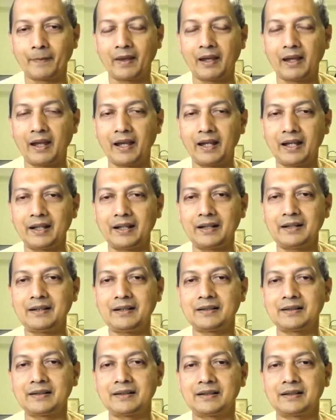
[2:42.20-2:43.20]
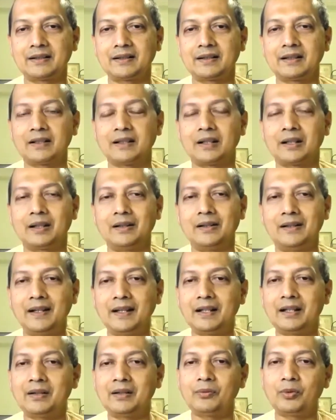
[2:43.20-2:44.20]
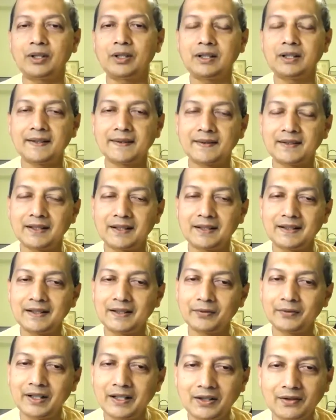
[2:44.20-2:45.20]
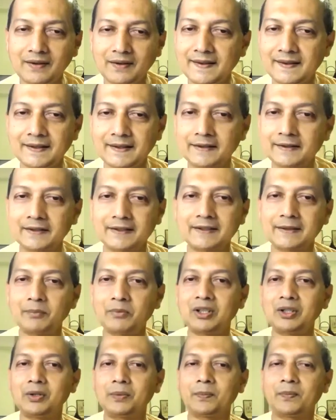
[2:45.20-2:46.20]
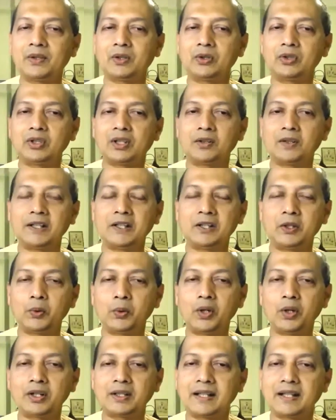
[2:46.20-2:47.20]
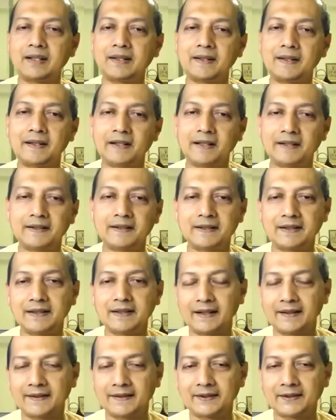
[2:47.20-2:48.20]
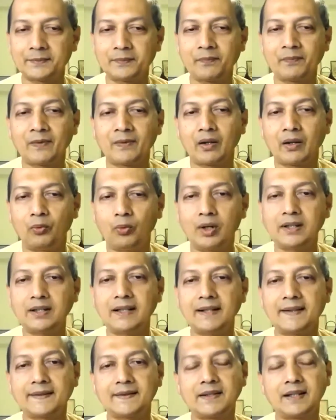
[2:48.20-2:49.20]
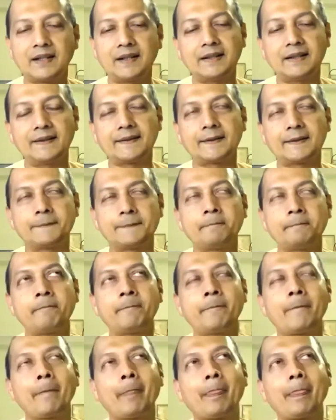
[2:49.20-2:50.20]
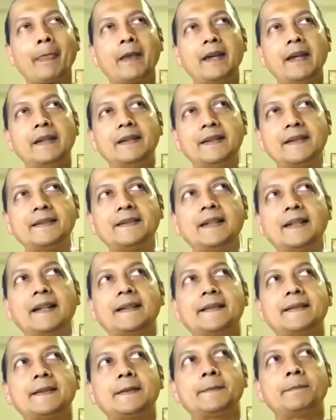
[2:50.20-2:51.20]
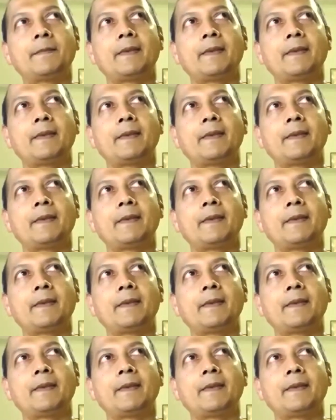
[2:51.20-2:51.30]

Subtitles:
And there, what he has done is very interesting. This is something you generally do not get in other texts. What he has done is, in this text,